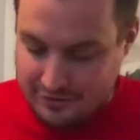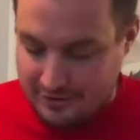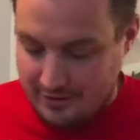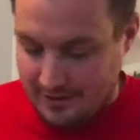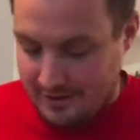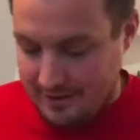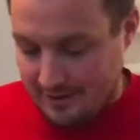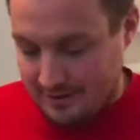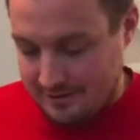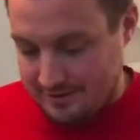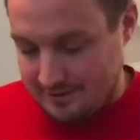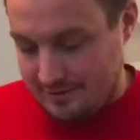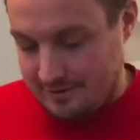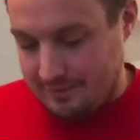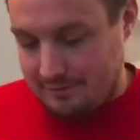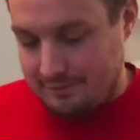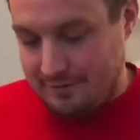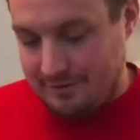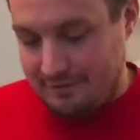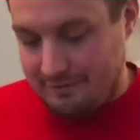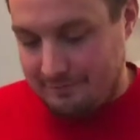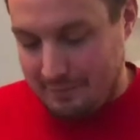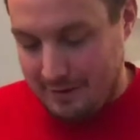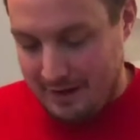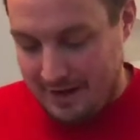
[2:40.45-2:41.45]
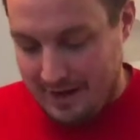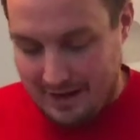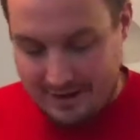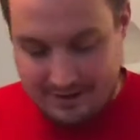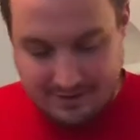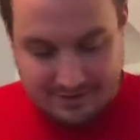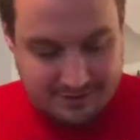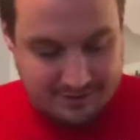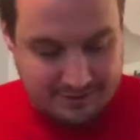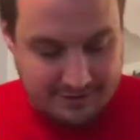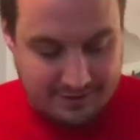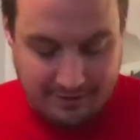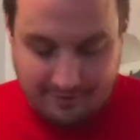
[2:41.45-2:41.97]
I guess the beef patty
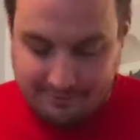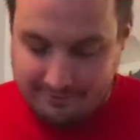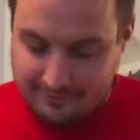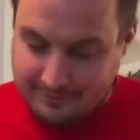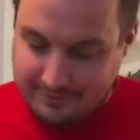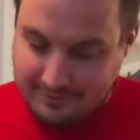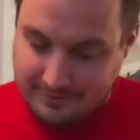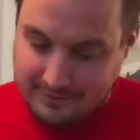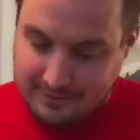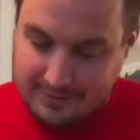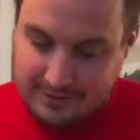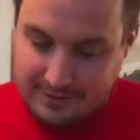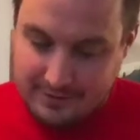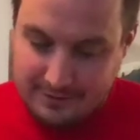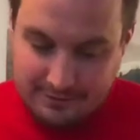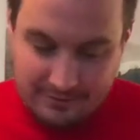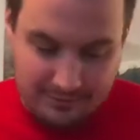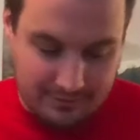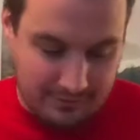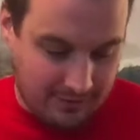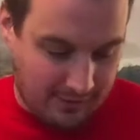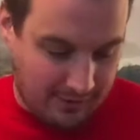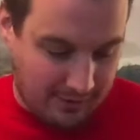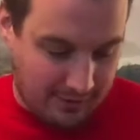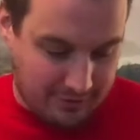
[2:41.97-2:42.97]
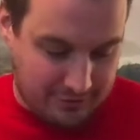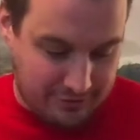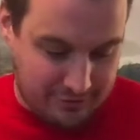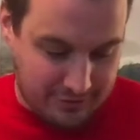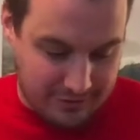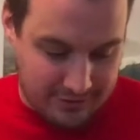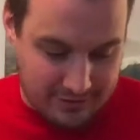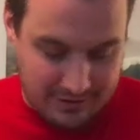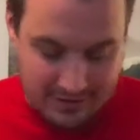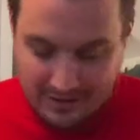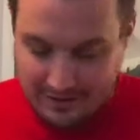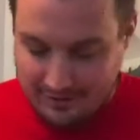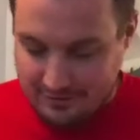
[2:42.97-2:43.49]
is definitely
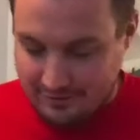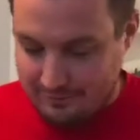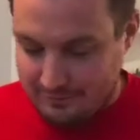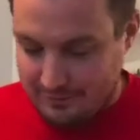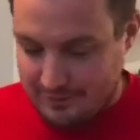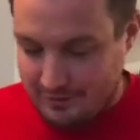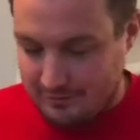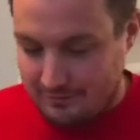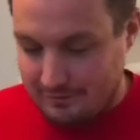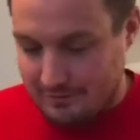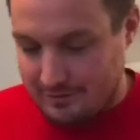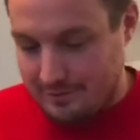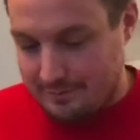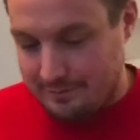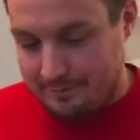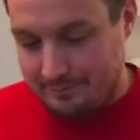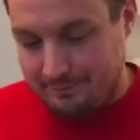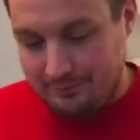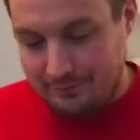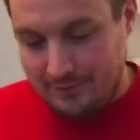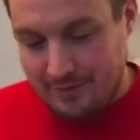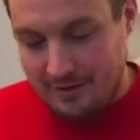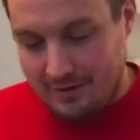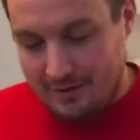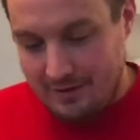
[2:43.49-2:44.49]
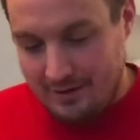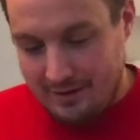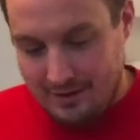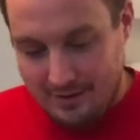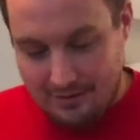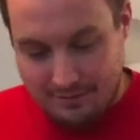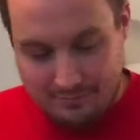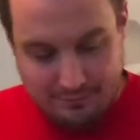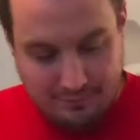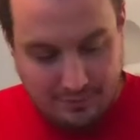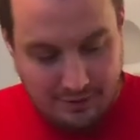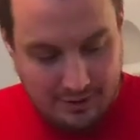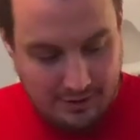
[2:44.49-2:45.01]
larger on the McRib,
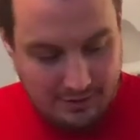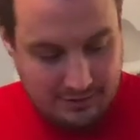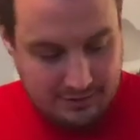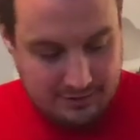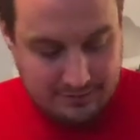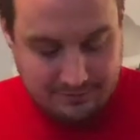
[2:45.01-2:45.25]
but